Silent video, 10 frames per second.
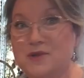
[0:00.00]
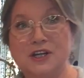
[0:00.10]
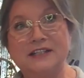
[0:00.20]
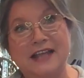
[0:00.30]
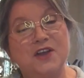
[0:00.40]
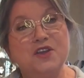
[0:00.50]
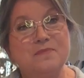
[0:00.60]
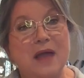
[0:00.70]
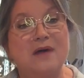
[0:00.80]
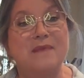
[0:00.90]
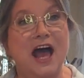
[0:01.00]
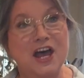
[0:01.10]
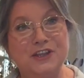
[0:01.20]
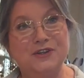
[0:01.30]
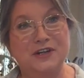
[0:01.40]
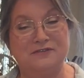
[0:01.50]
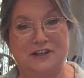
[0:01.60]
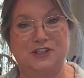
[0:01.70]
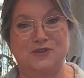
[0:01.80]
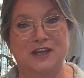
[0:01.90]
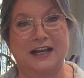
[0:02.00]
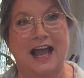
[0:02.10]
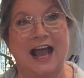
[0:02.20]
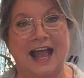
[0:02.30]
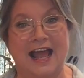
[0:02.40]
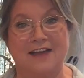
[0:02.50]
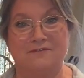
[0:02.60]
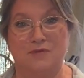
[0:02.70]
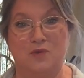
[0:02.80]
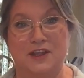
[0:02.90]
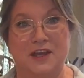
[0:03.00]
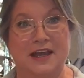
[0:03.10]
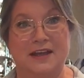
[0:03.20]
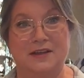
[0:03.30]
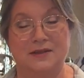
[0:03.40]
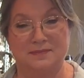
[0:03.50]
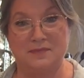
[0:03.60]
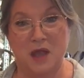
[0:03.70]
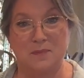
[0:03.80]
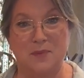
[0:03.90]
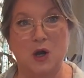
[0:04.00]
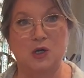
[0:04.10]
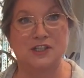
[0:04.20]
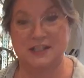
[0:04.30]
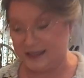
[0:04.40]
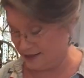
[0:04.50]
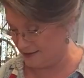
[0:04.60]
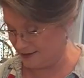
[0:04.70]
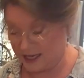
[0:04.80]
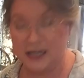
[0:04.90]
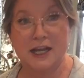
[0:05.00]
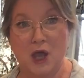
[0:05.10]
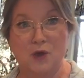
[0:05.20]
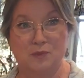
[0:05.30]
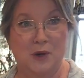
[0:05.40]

going to tell you about my other adventure that I had with a person, a known